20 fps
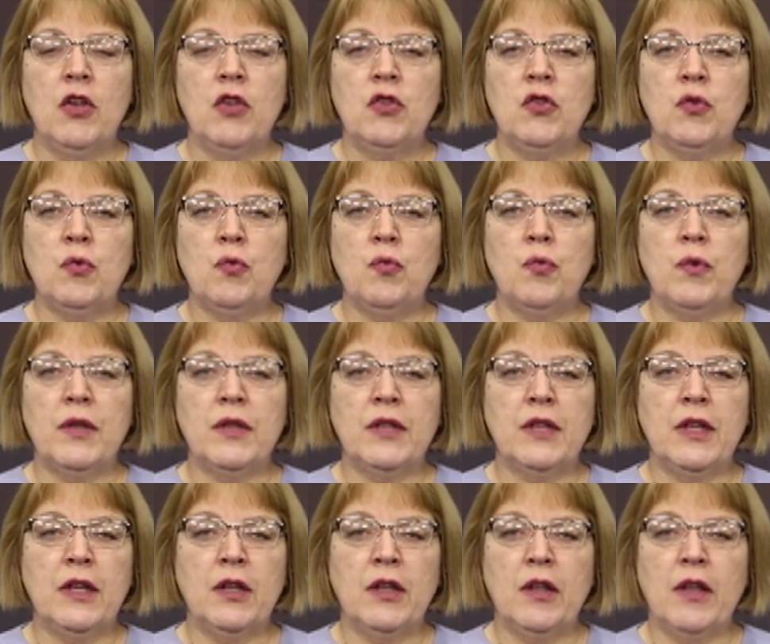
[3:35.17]
you
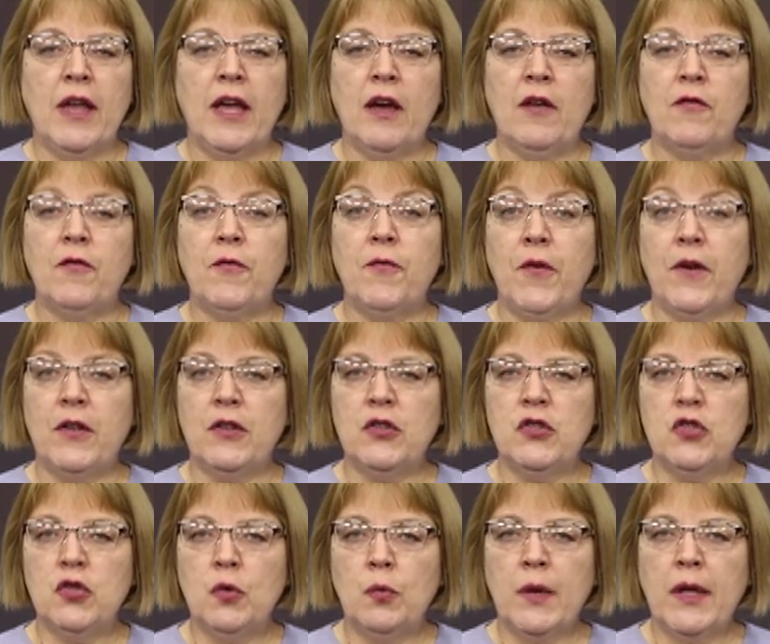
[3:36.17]
really have fun
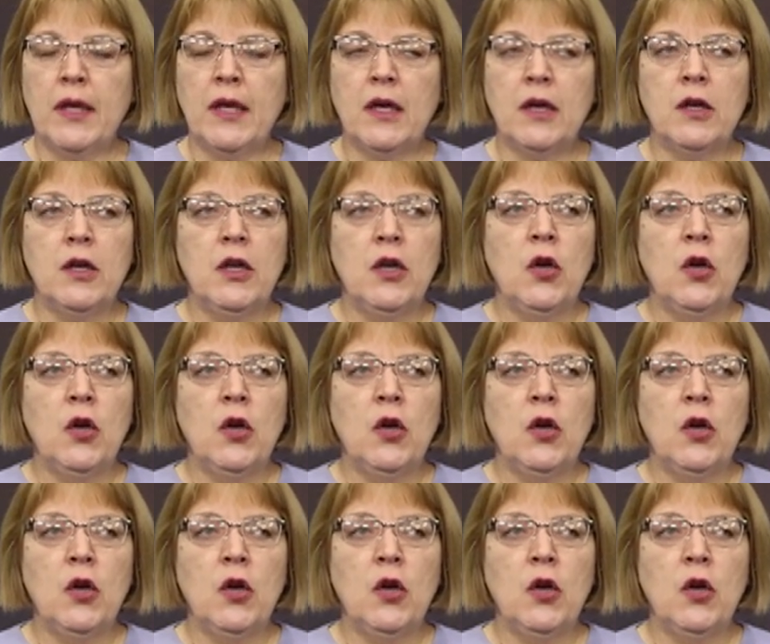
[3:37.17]
doing.